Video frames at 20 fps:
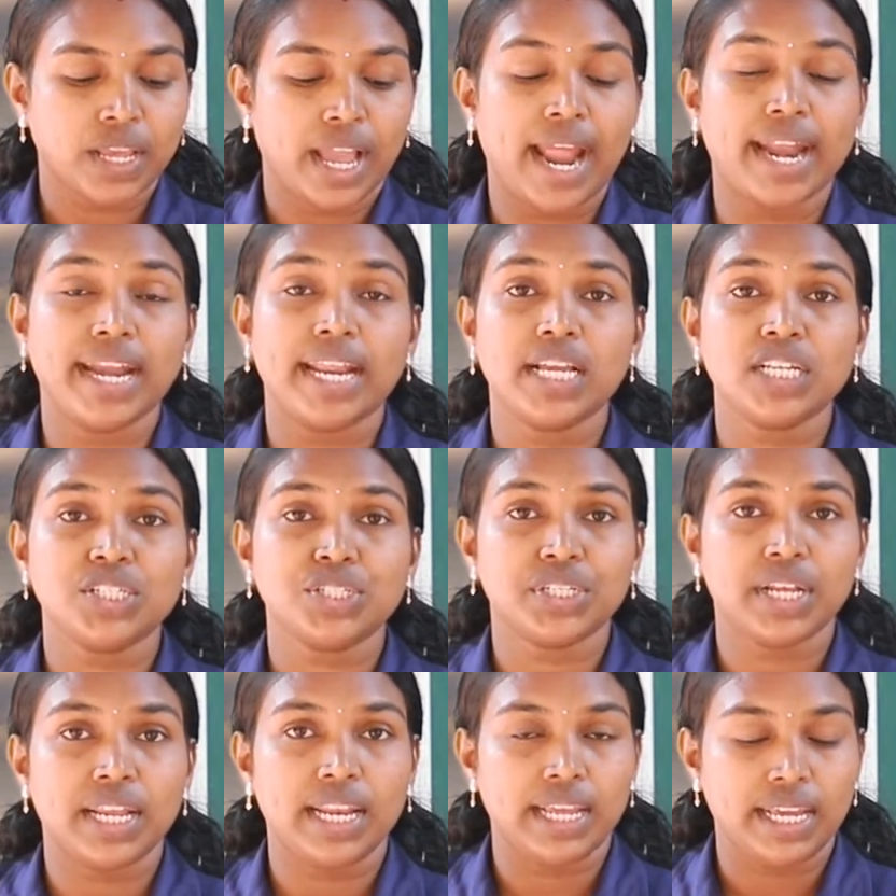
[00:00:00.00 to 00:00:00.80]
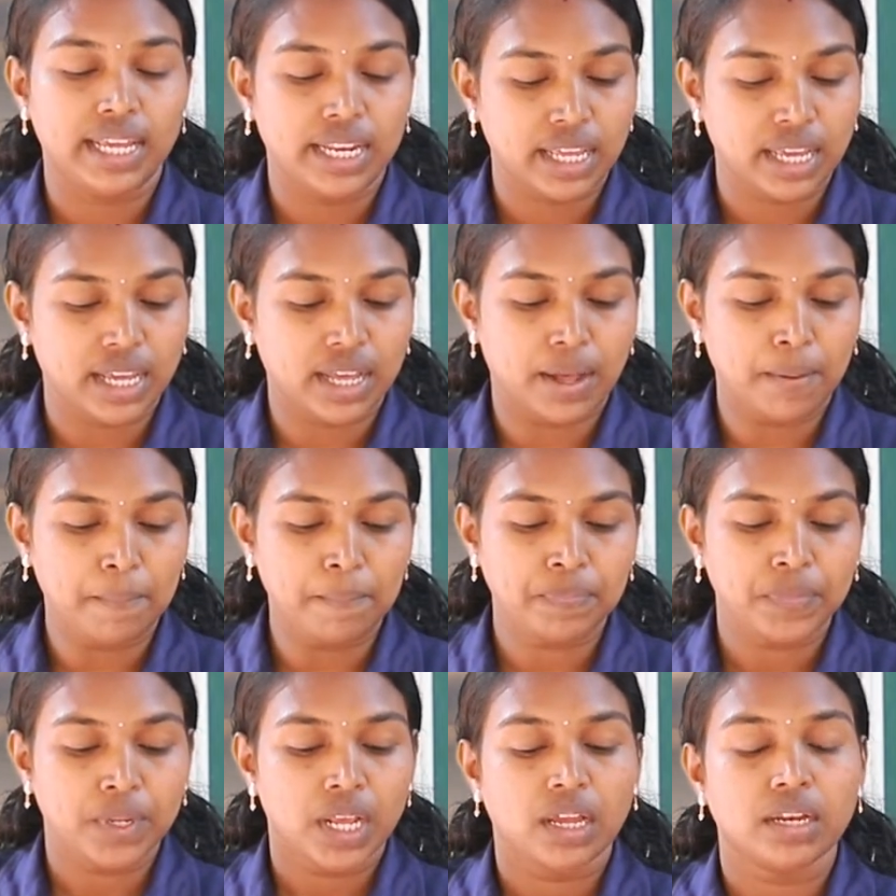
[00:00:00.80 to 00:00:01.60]
additional income,
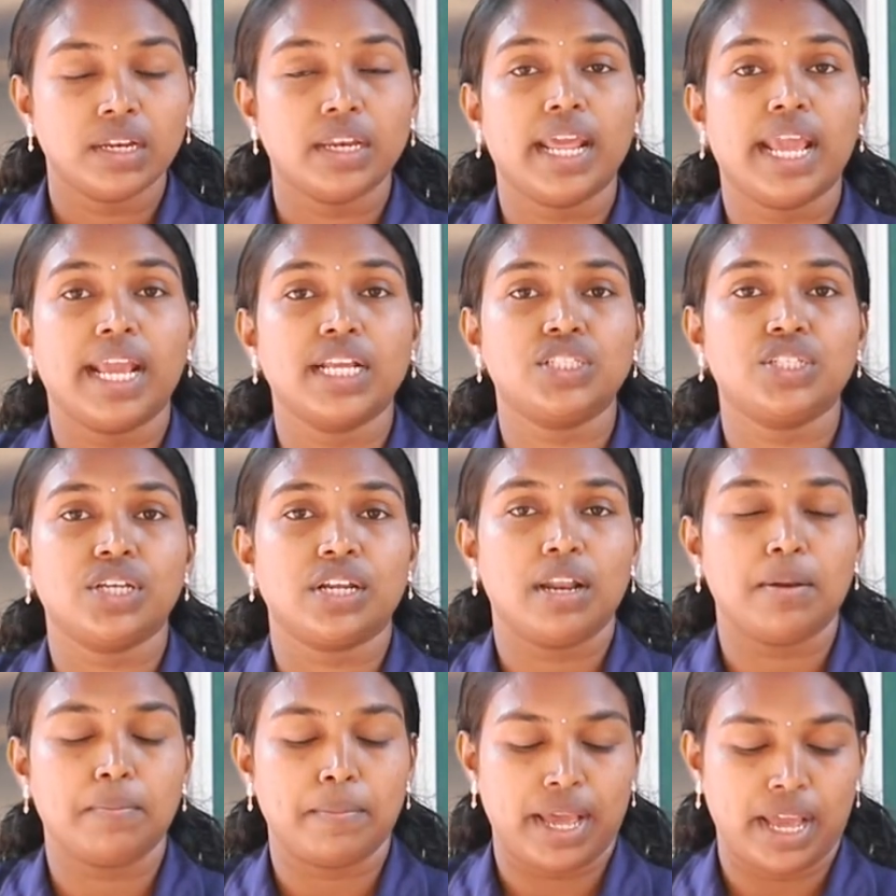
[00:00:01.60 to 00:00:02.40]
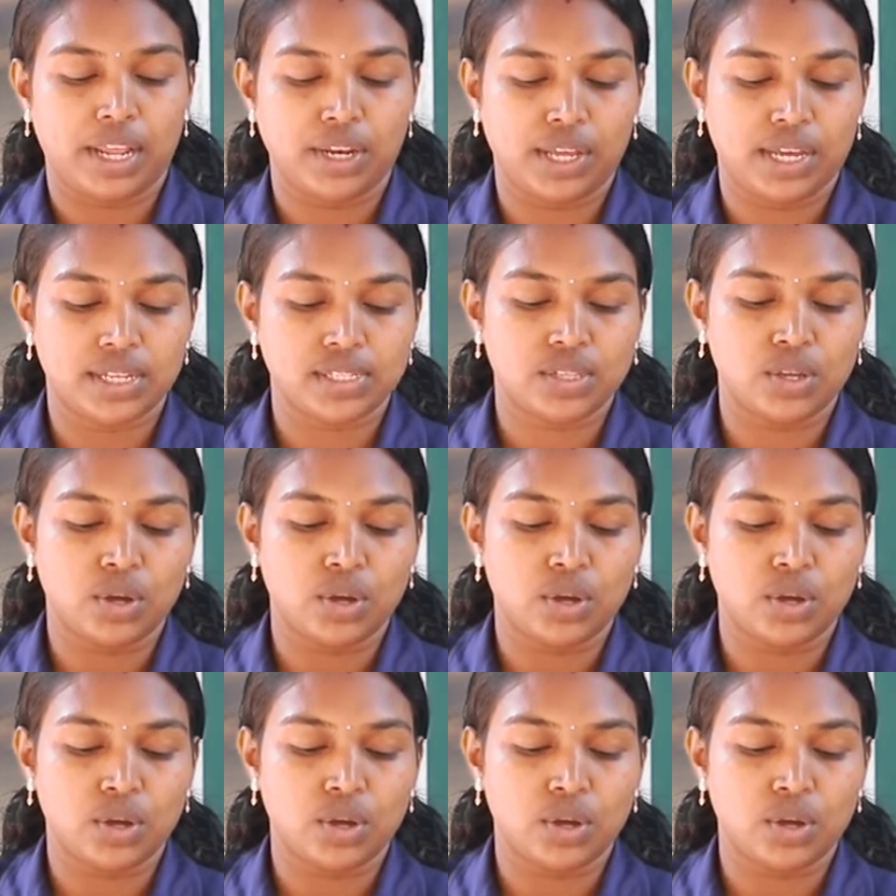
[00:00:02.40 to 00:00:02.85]
natural manner.